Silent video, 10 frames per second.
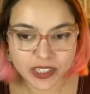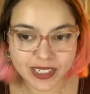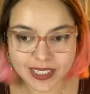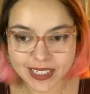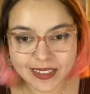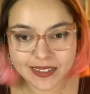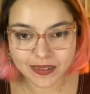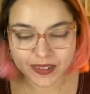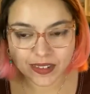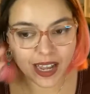hortelã,
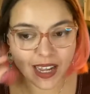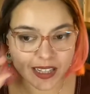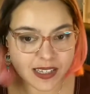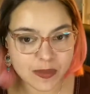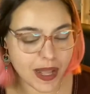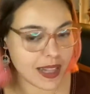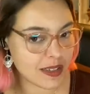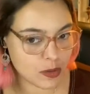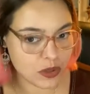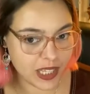aquelas balas
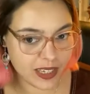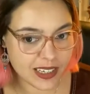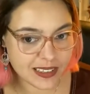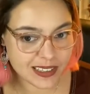durinhas,